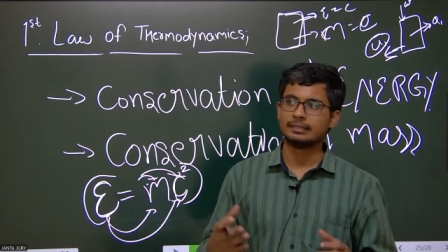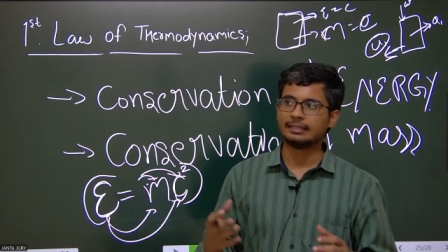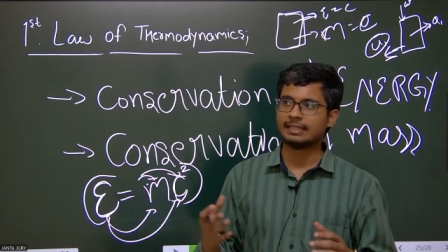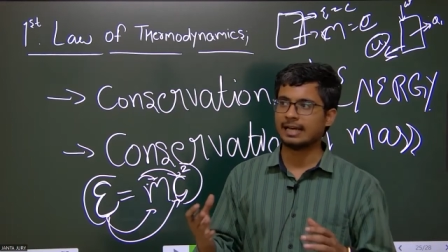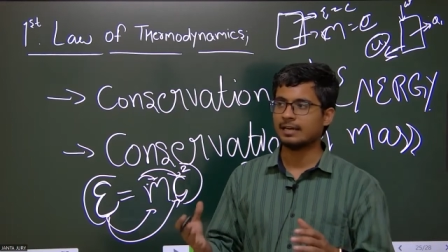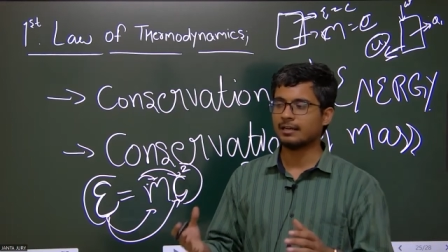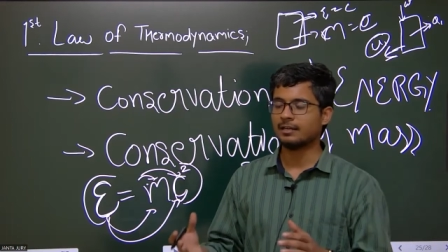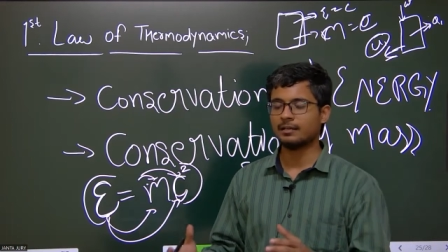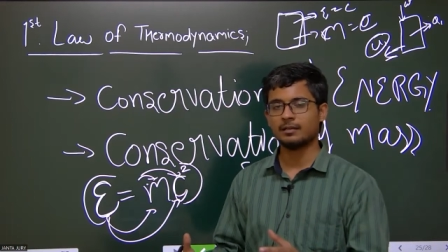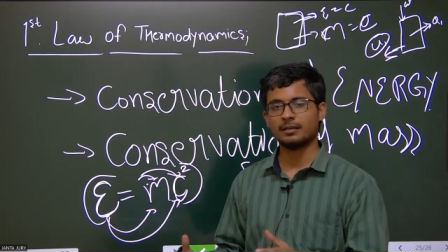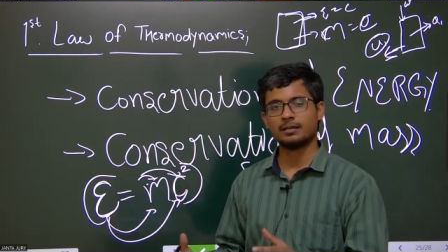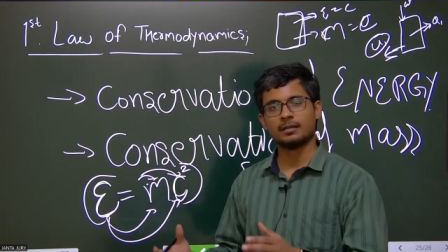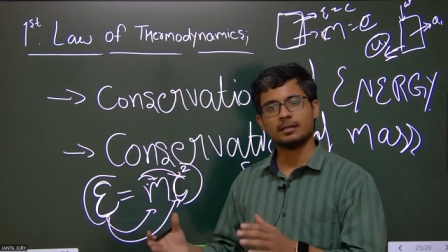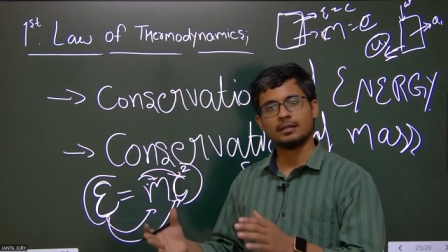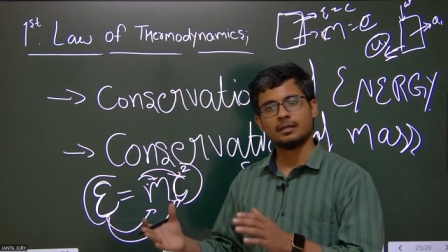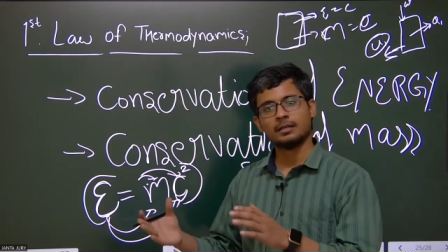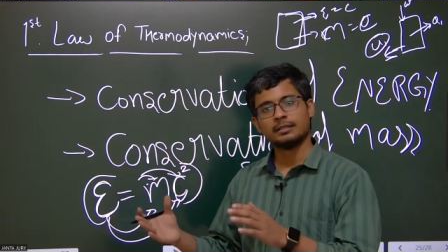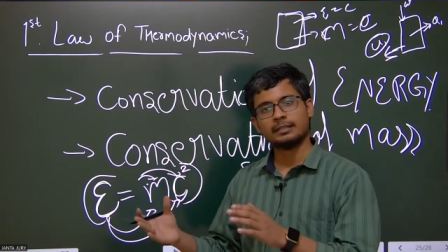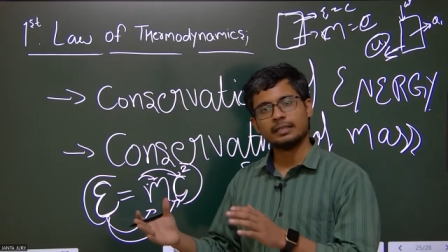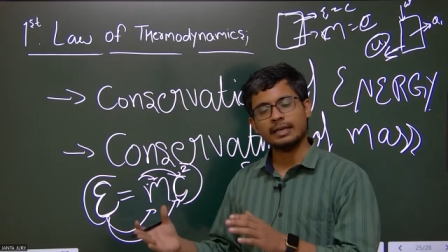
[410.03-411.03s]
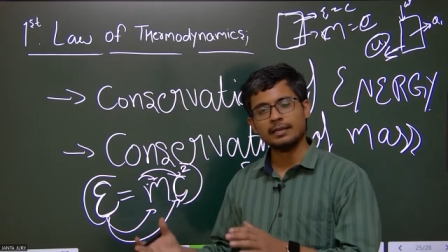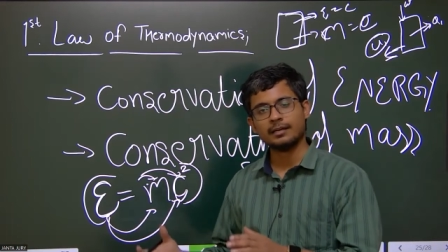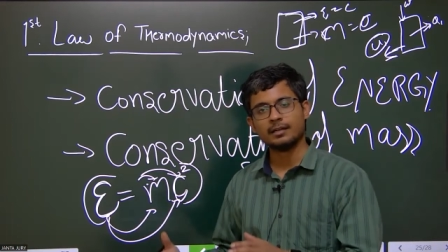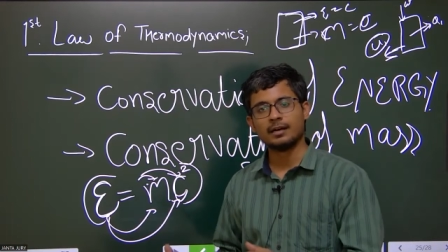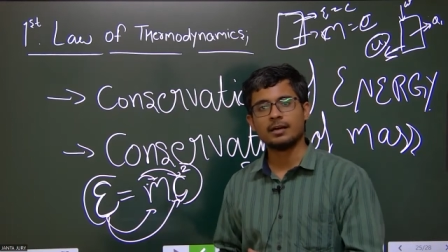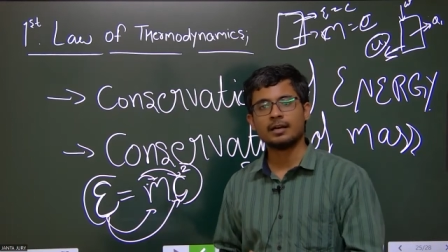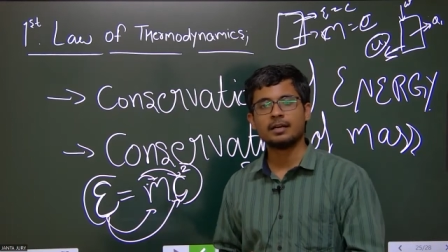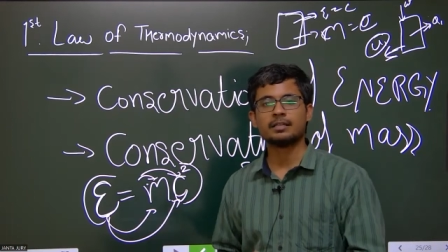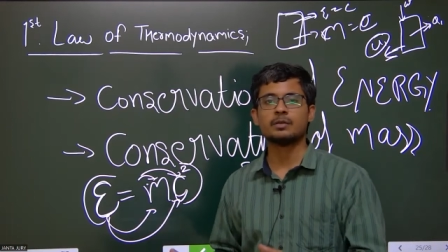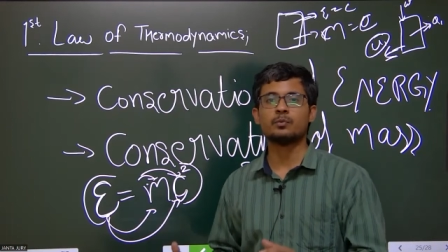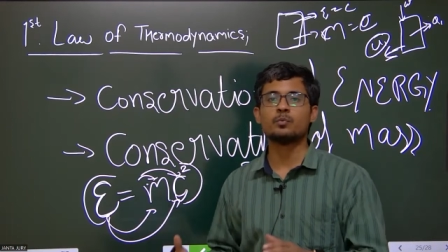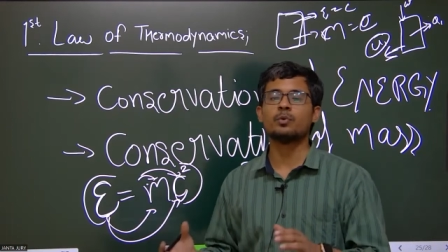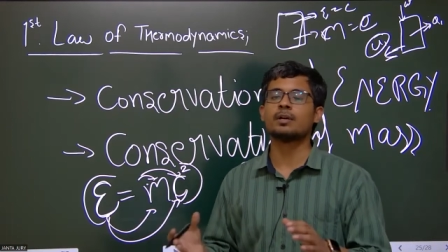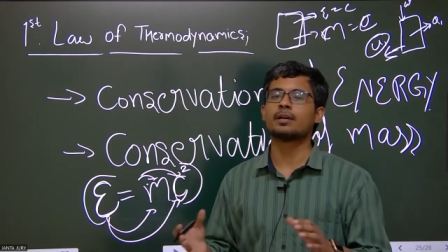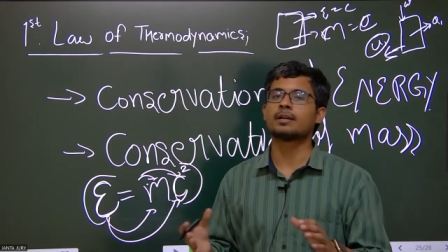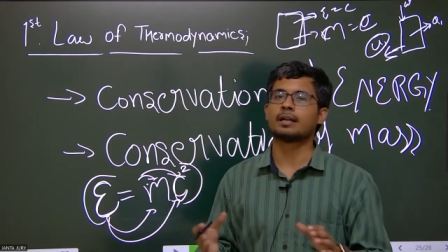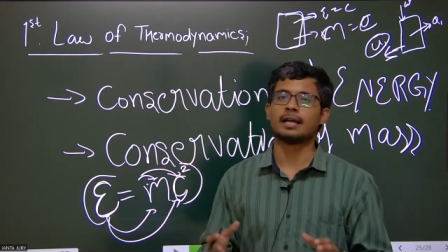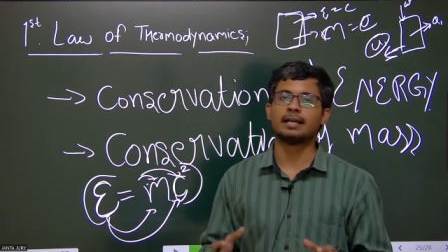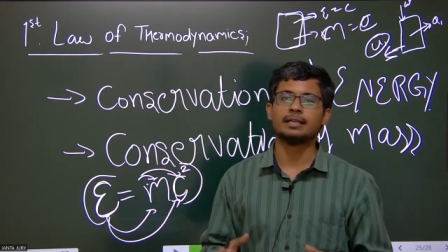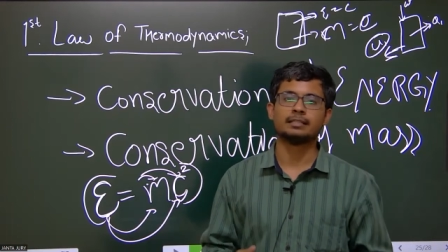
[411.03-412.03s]
then the internal energy
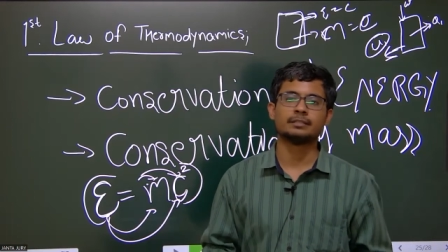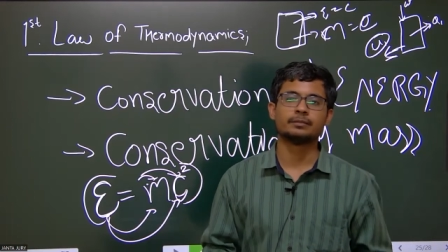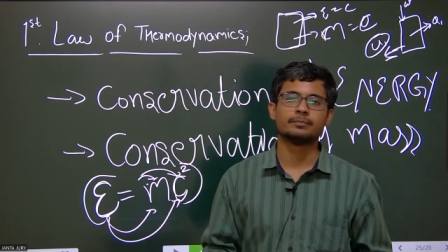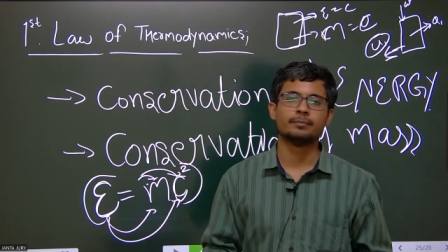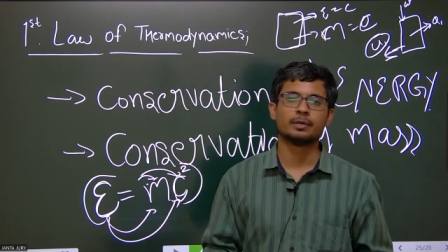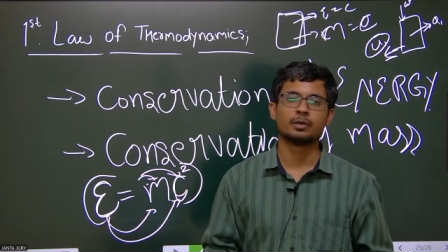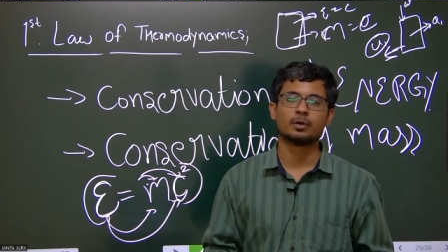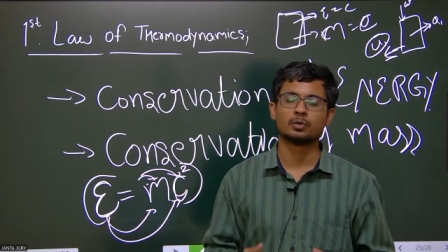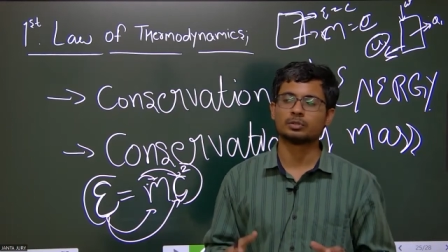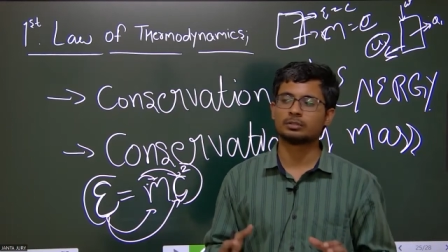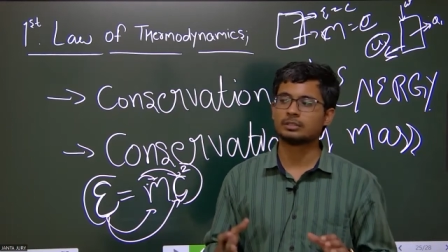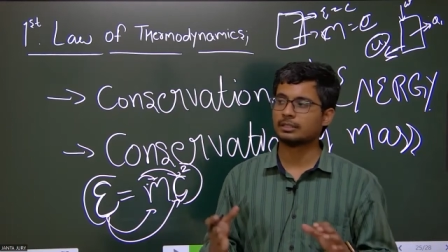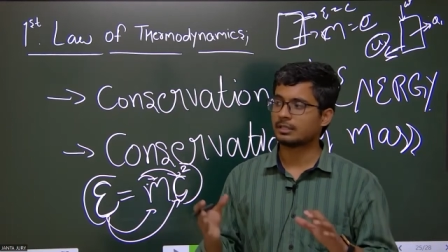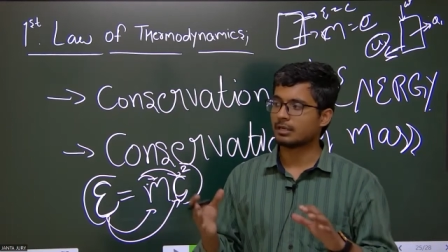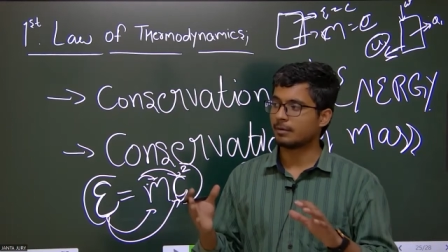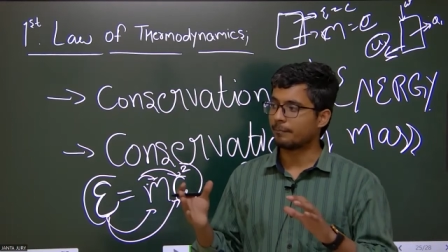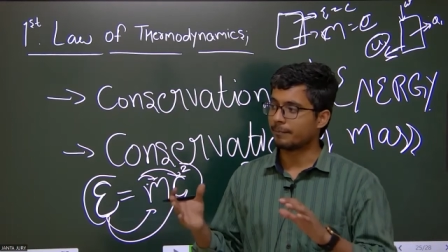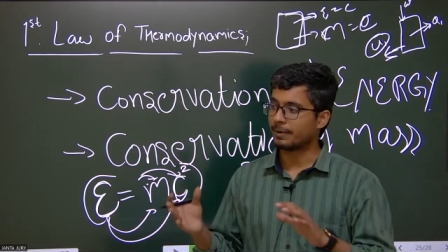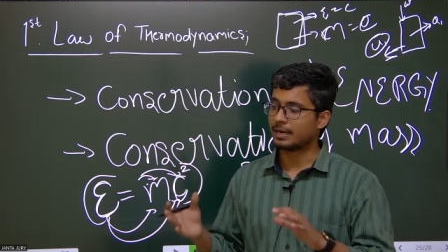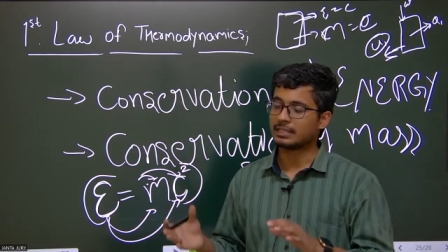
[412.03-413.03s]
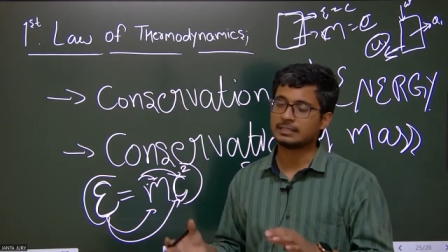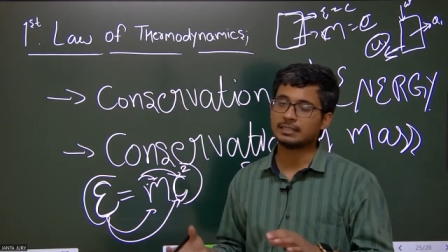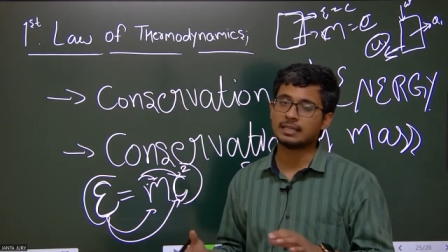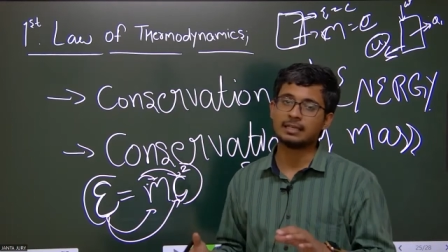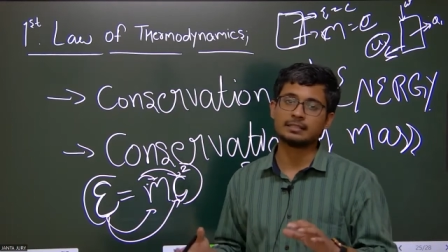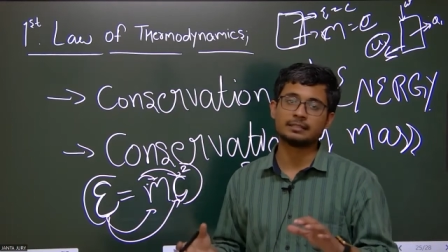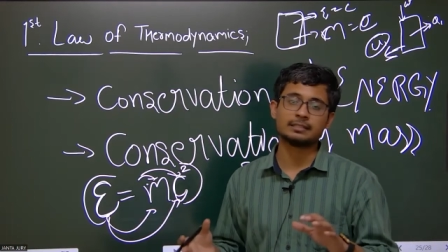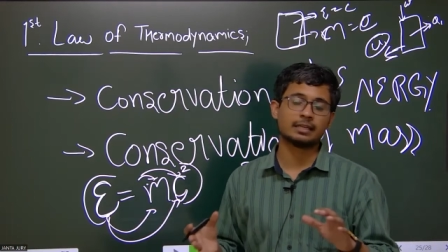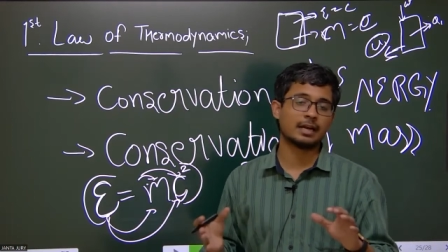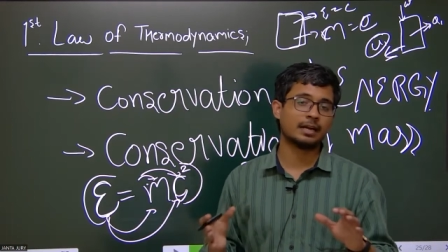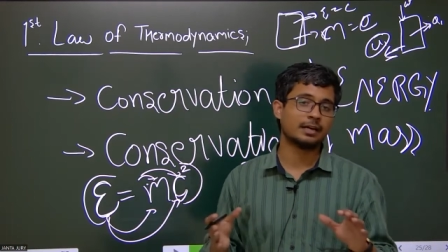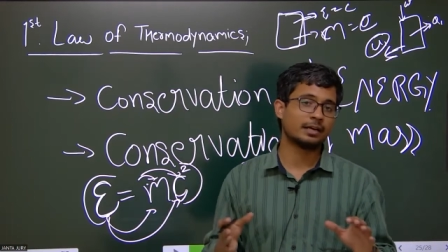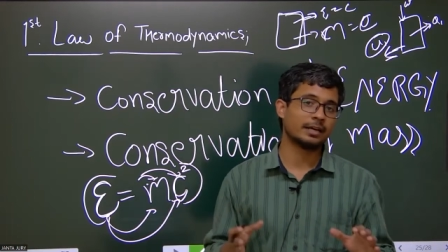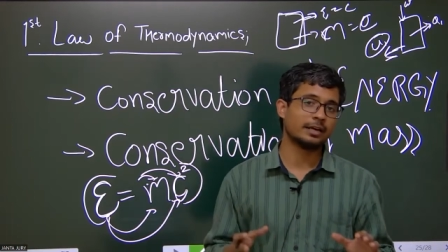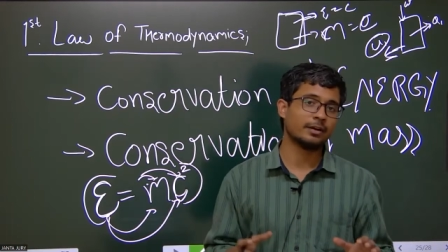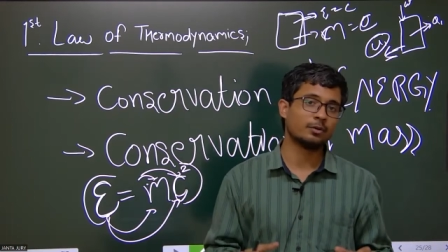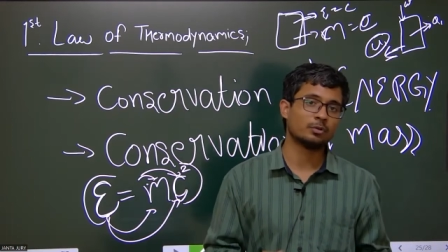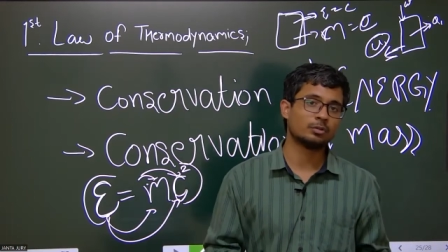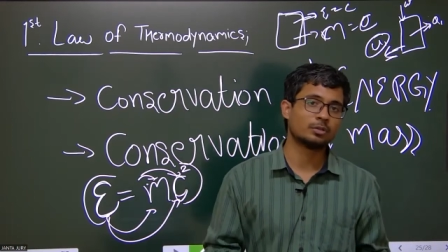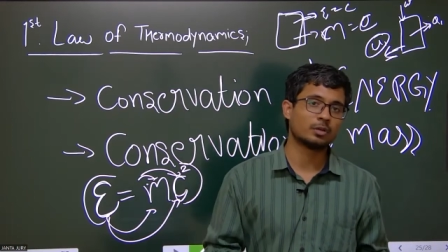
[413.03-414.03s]
will rise because the compressed air is
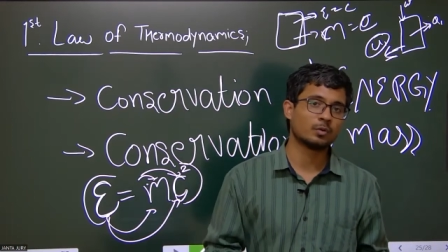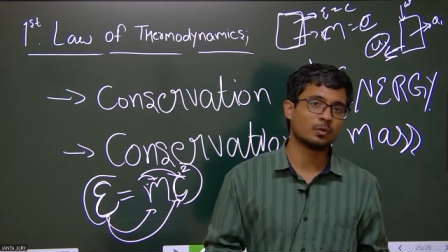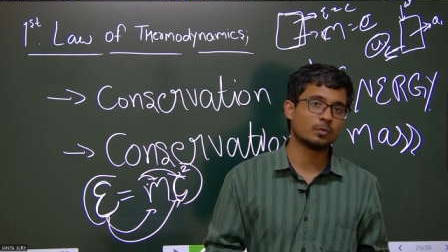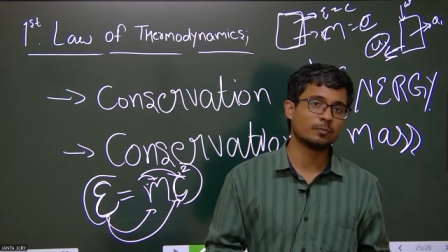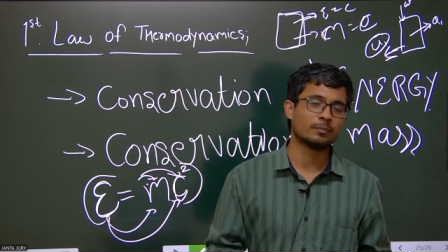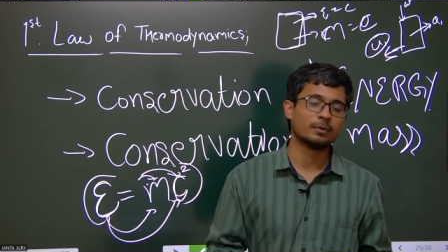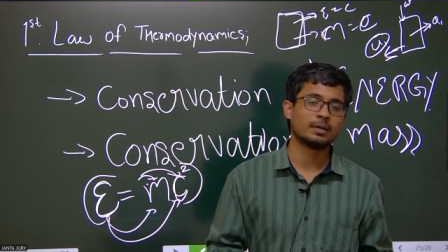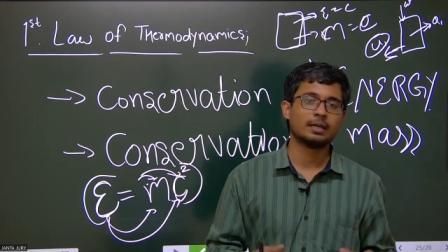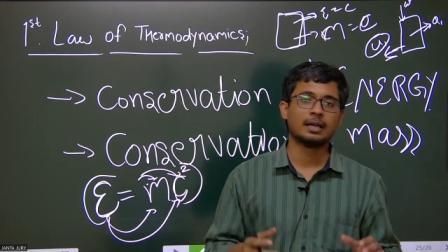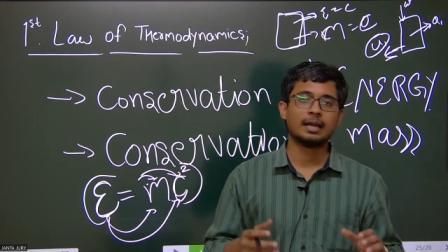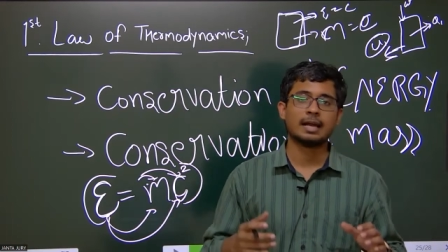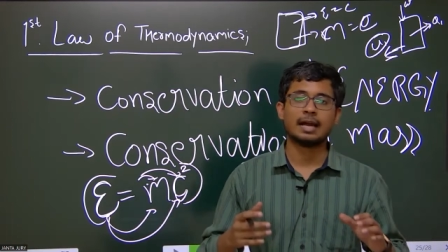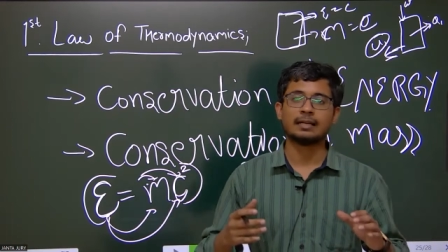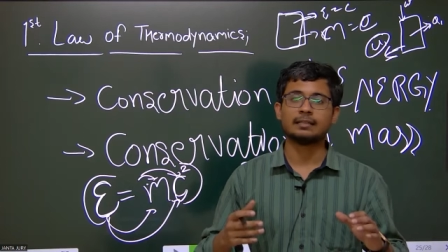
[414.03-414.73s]
entering into the room.